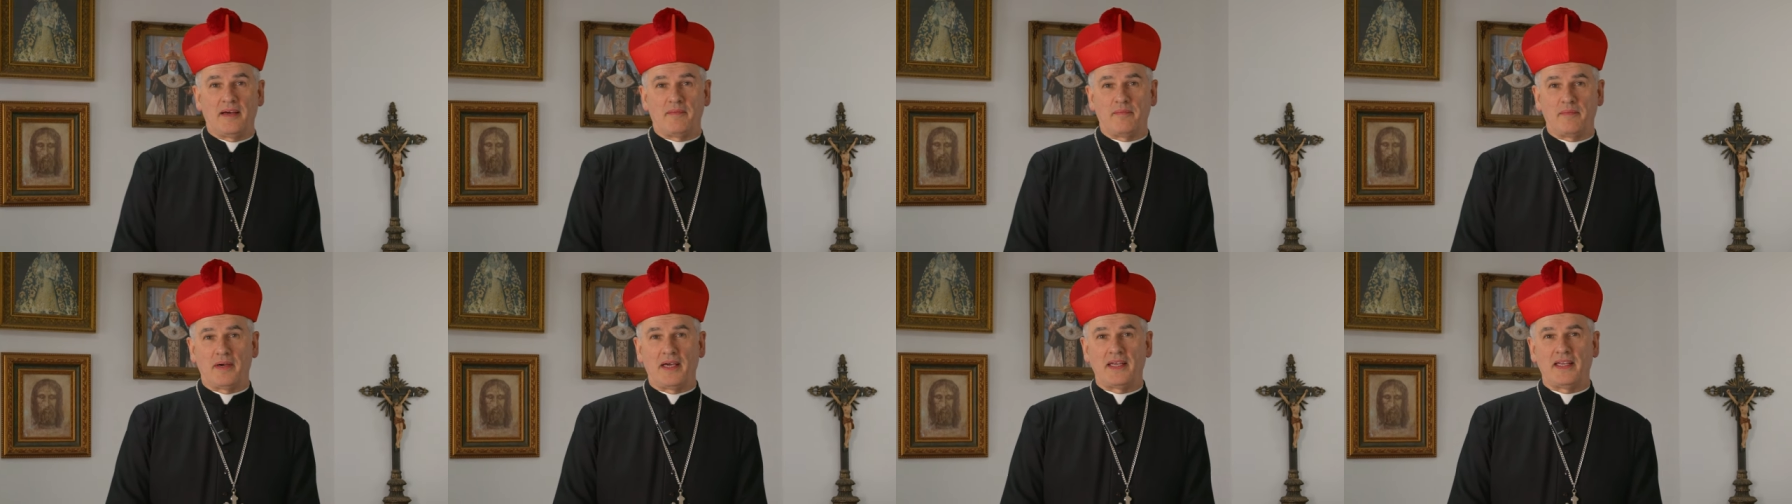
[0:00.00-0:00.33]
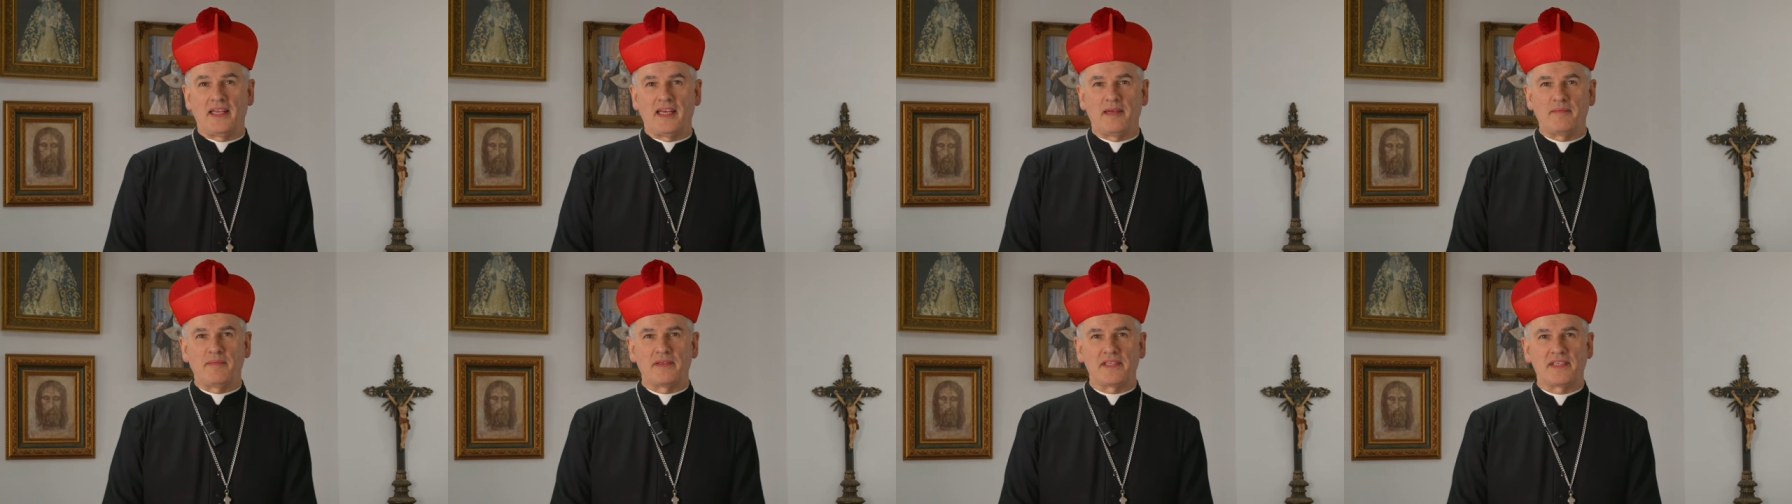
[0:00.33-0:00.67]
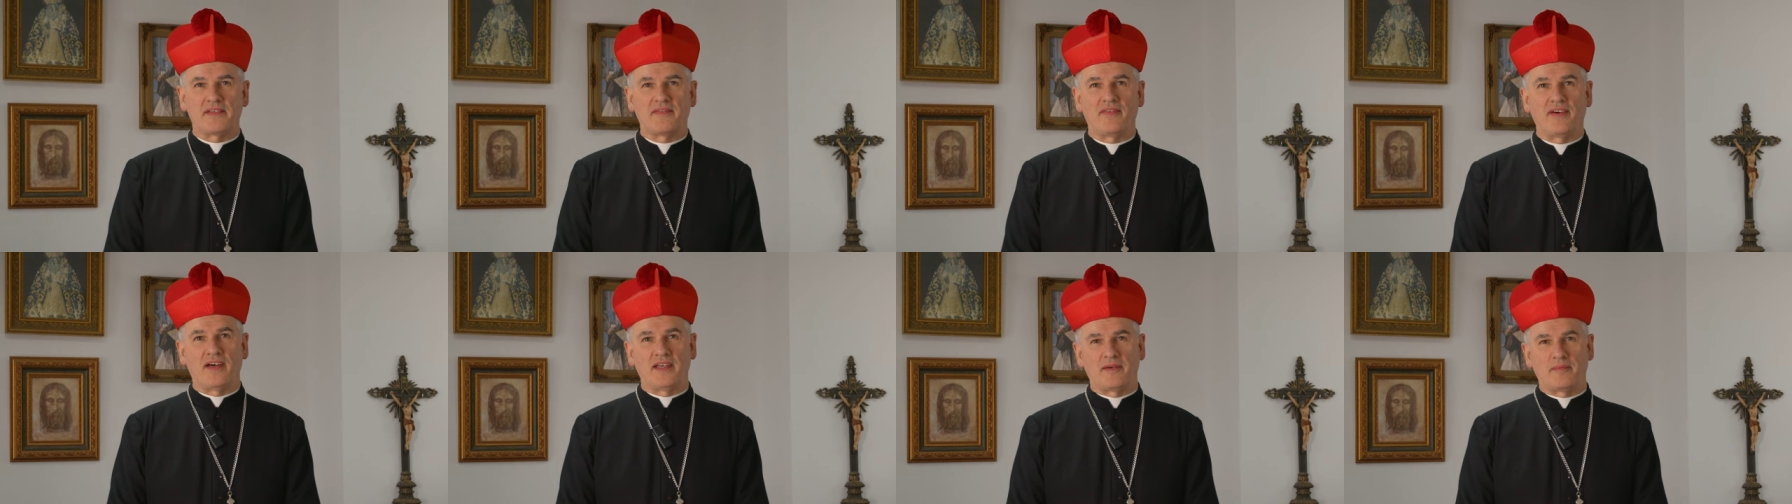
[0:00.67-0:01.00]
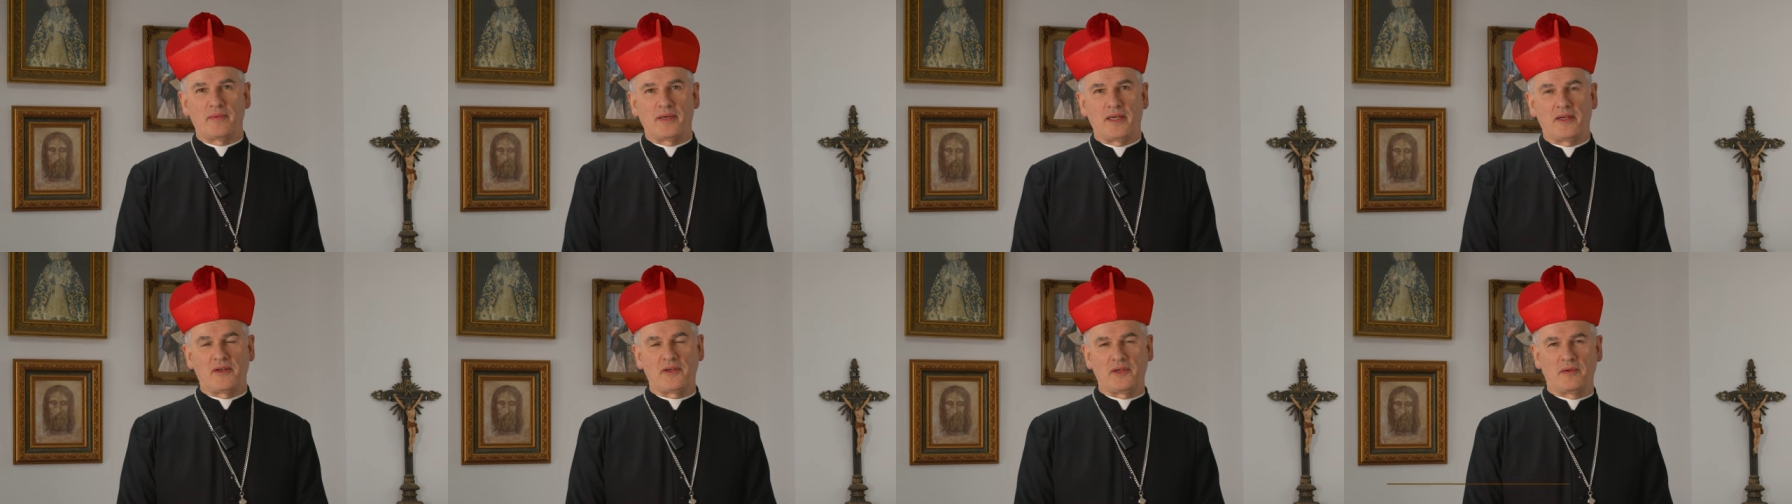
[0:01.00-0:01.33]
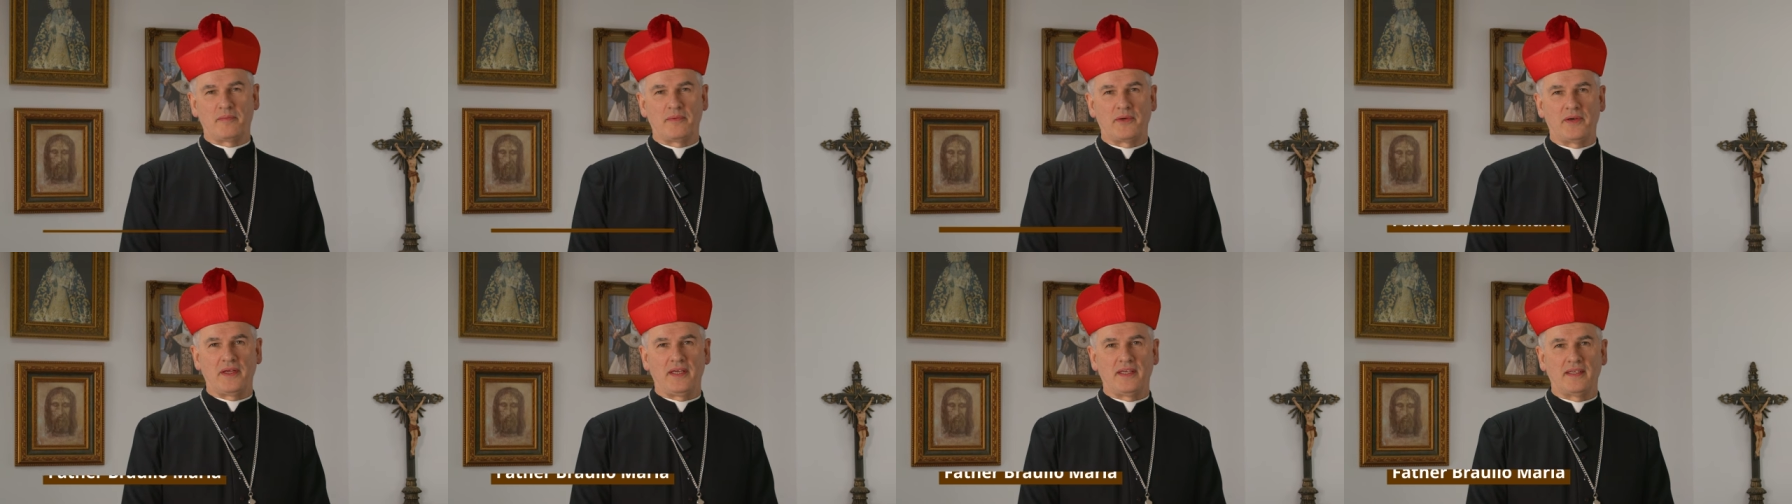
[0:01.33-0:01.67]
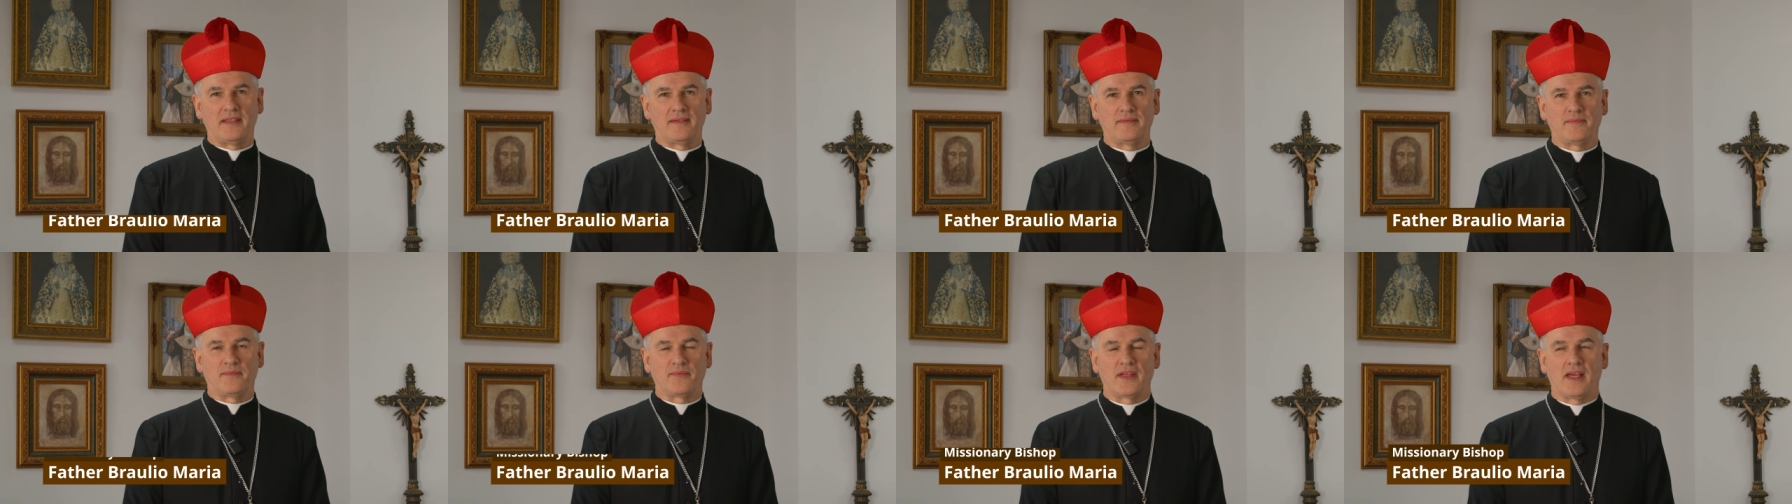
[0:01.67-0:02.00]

My name is Father Braulio Maria.